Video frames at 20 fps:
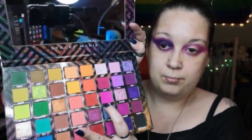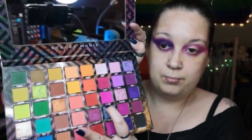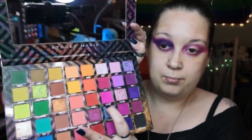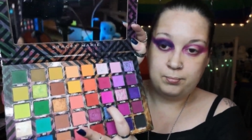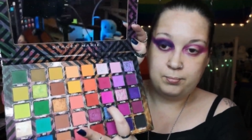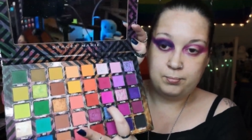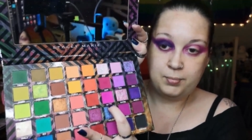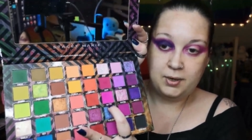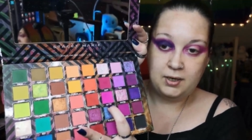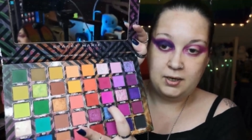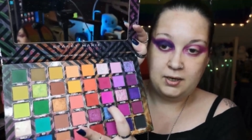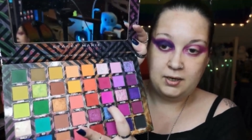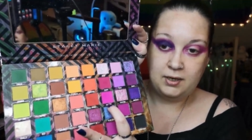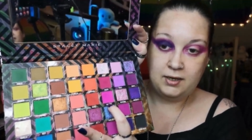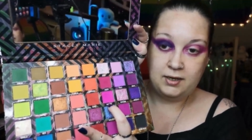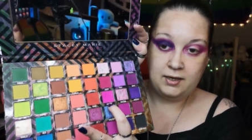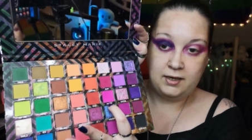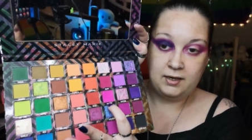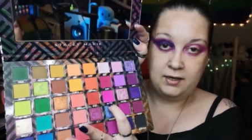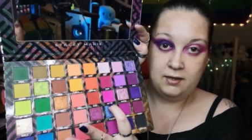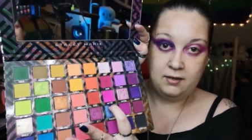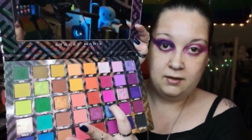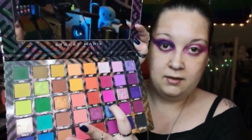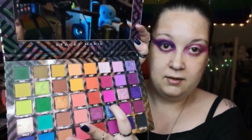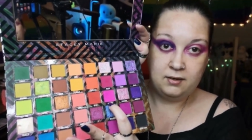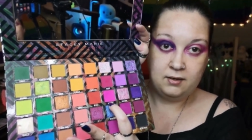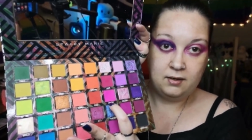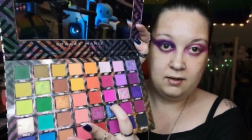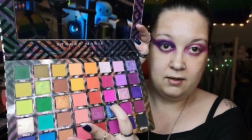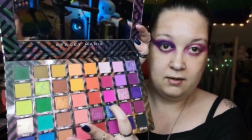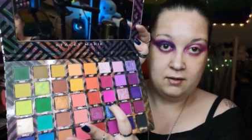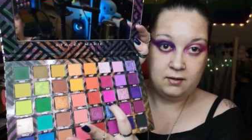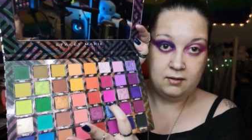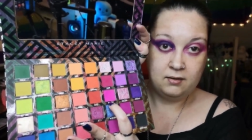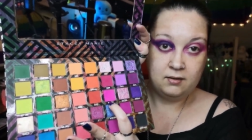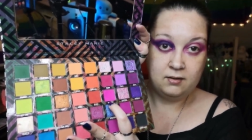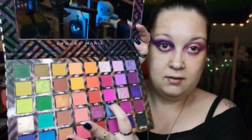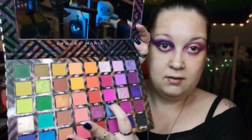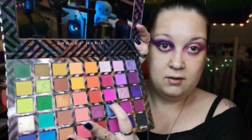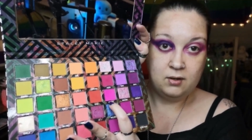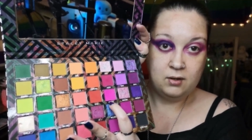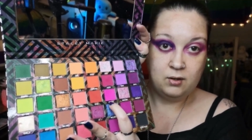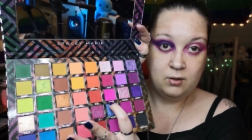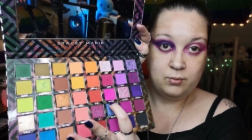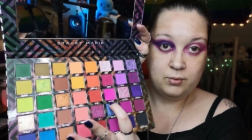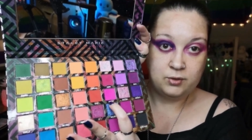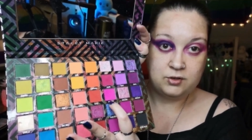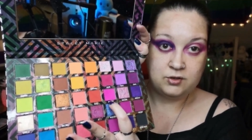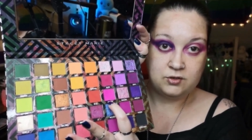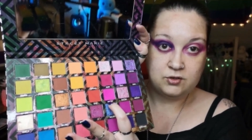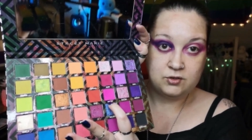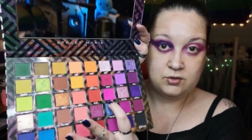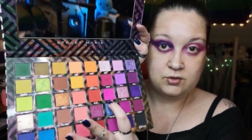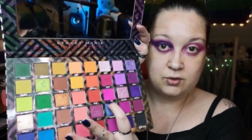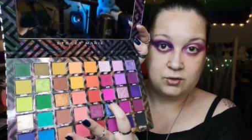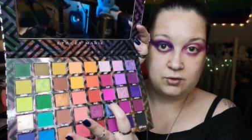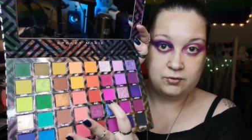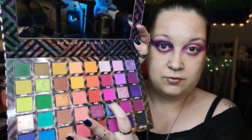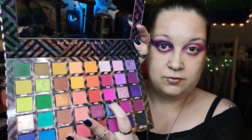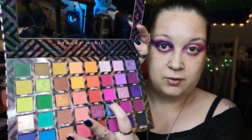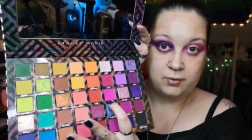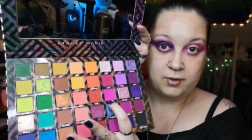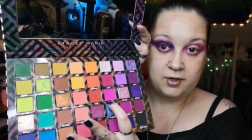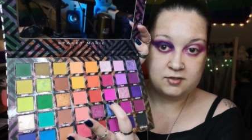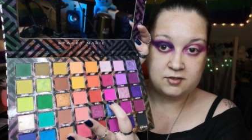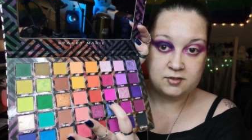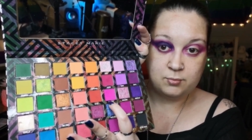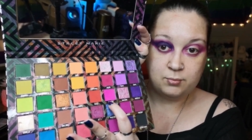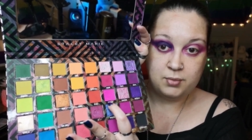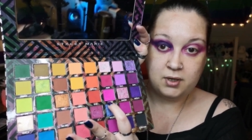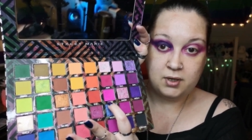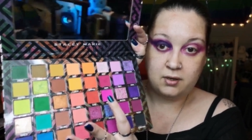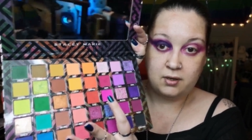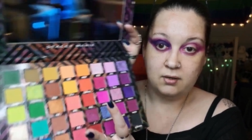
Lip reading: pink lily here, which is a sort of fluorescent pink.